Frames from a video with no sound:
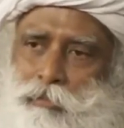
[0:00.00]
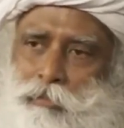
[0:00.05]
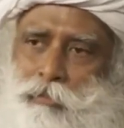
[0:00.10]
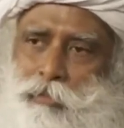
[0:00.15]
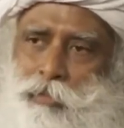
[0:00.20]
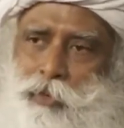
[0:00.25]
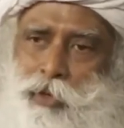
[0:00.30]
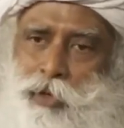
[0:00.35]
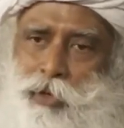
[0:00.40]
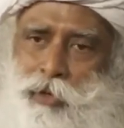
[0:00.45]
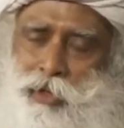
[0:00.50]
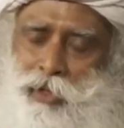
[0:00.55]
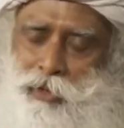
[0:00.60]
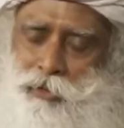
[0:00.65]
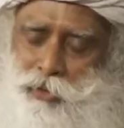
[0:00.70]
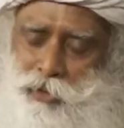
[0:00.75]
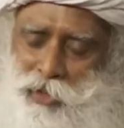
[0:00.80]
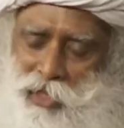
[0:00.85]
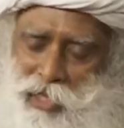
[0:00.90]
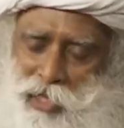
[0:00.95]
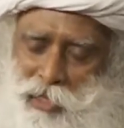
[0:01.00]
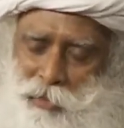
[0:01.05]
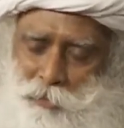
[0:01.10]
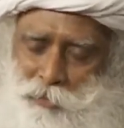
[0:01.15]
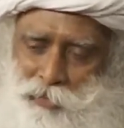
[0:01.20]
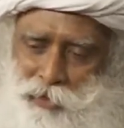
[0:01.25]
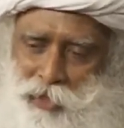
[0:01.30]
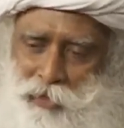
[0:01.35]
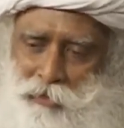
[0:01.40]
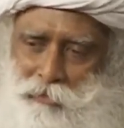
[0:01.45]
not to
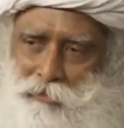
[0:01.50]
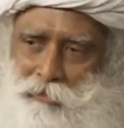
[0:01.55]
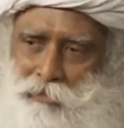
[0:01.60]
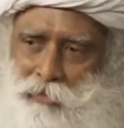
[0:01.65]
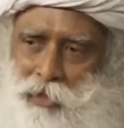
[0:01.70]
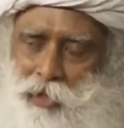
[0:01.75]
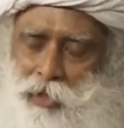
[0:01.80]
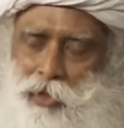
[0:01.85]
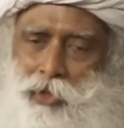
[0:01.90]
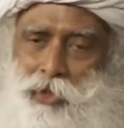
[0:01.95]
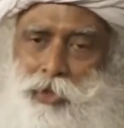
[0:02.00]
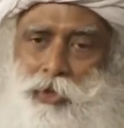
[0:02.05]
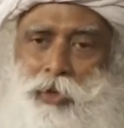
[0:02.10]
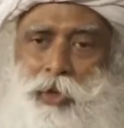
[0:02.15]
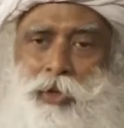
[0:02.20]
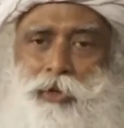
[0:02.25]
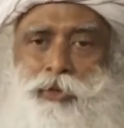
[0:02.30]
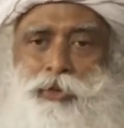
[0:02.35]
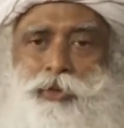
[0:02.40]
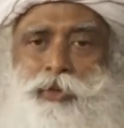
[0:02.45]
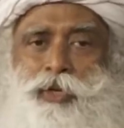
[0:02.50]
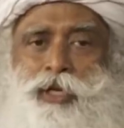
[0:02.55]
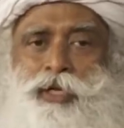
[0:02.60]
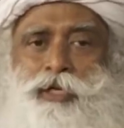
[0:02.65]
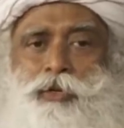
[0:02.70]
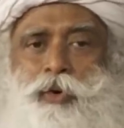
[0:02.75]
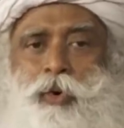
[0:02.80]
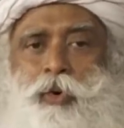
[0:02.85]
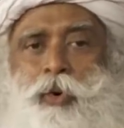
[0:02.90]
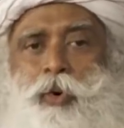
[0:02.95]
help them not to
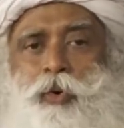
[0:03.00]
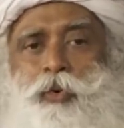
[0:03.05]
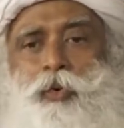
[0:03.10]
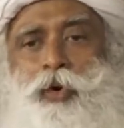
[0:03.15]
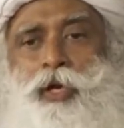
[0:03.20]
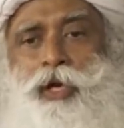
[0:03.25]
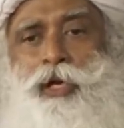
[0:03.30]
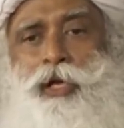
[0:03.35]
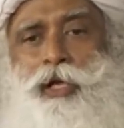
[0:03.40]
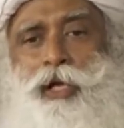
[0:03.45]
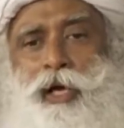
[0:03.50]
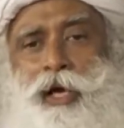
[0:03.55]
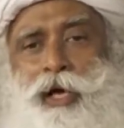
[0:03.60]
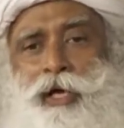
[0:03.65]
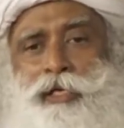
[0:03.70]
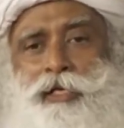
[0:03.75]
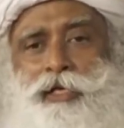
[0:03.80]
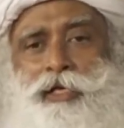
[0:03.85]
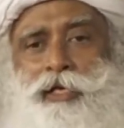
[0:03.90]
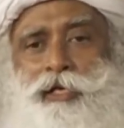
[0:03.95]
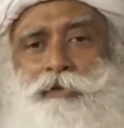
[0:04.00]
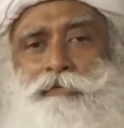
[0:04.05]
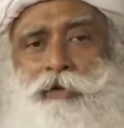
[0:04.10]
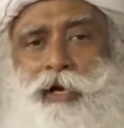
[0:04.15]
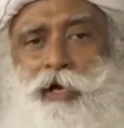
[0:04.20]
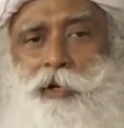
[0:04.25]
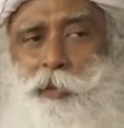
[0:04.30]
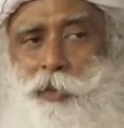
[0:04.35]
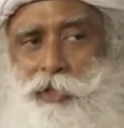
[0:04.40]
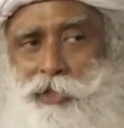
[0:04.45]
get overly
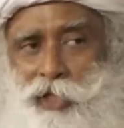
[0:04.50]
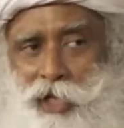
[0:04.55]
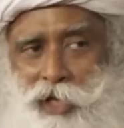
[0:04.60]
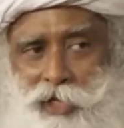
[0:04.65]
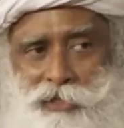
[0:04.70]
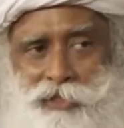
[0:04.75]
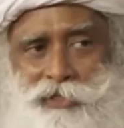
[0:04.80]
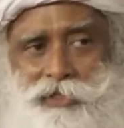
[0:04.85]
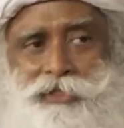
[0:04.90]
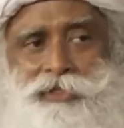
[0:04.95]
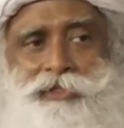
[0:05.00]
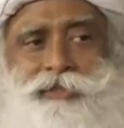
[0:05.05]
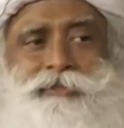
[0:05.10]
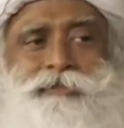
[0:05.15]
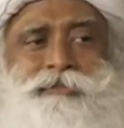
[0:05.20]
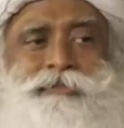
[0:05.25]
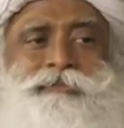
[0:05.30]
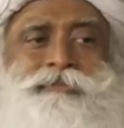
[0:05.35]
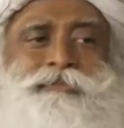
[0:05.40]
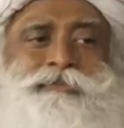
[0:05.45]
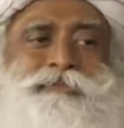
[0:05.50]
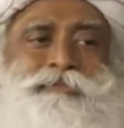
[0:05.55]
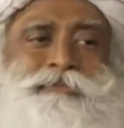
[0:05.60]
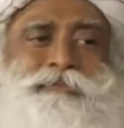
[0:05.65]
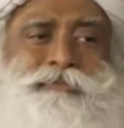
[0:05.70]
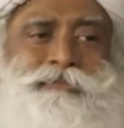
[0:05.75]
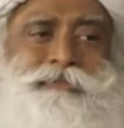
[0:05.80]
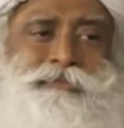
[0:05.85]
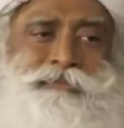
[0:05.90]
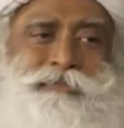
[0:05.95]
identified with us.
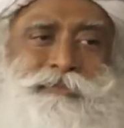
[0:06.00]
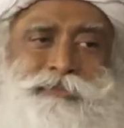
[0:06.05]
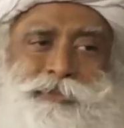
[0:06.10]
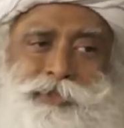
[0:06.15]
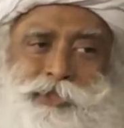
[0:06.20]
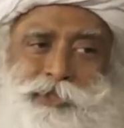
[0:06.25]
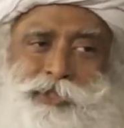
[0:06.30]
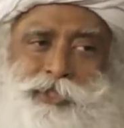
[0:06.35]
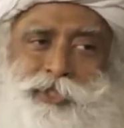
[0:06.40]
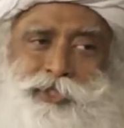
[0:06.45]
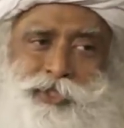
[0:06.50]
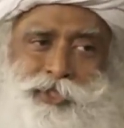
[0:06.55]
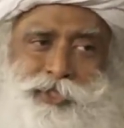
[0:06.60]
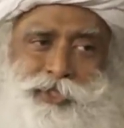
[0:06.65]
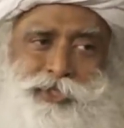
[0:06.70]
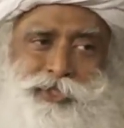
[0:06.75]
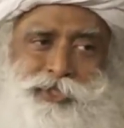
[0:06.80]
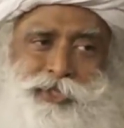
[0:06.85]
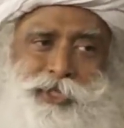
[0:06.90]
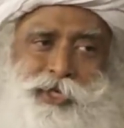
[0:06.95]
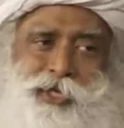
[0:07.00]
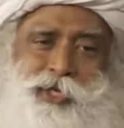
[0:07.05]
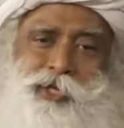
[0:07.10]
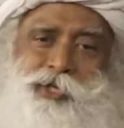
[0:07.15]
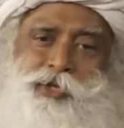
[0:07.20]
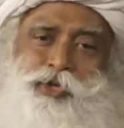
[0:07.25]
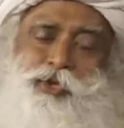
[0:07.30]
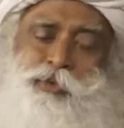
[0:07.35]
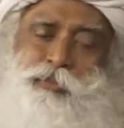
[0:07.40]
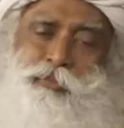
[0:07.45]
This is to